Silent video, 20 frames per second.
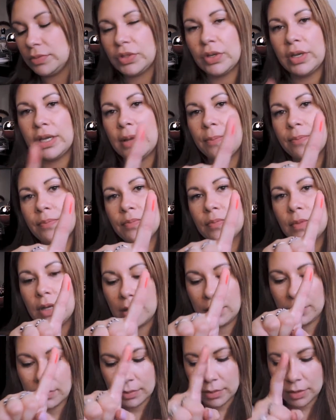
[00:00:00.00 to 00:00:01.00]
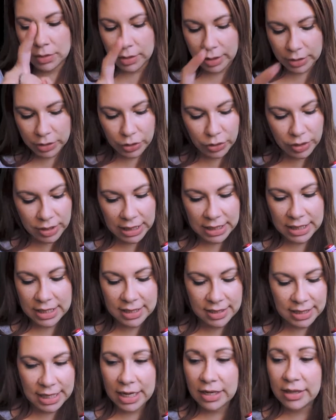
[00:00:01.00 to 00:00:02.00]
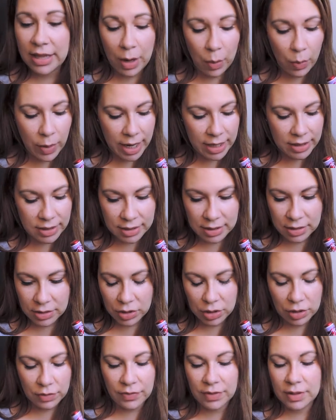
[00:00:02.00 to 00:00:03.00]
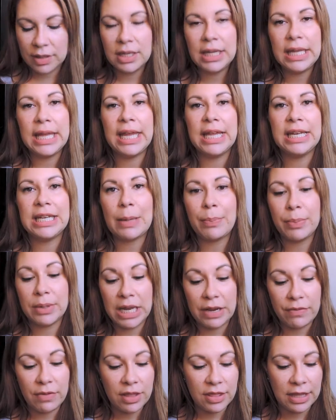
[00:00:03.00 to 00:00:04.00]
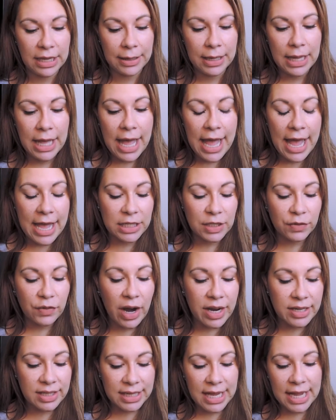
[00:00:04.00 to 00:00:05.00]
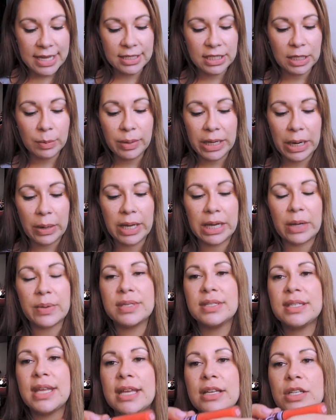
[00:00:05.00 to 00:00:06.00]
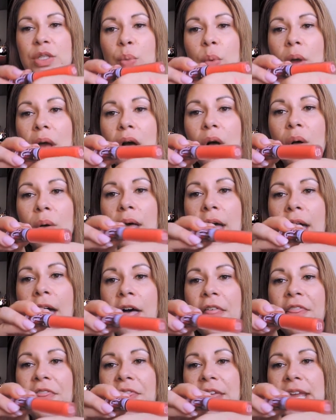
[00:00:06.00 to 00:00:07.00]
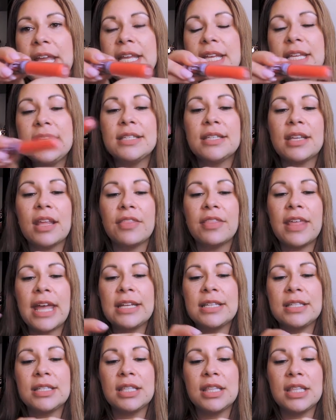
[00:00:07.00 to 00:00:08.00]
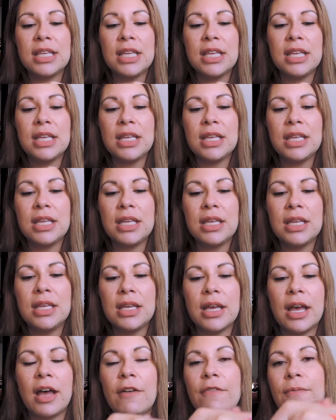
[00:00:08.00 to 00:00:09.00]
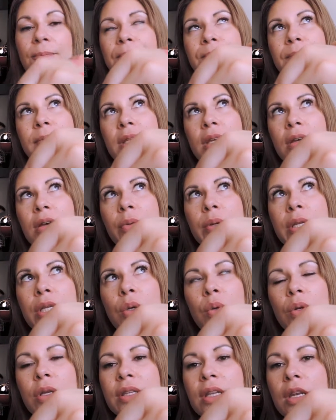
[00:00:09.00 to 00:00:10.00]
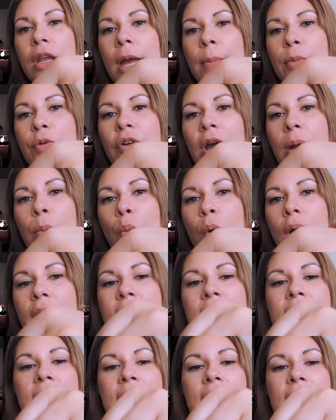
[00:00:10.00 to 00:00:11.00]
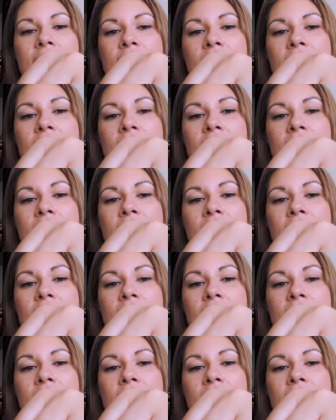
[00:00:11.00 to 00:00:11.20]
So yeah, I do tend to set it that way, it doesn't sort of end up in everything. As far as lasting power, like I was saying as well, that's the what do you call it, the LimeCrime one,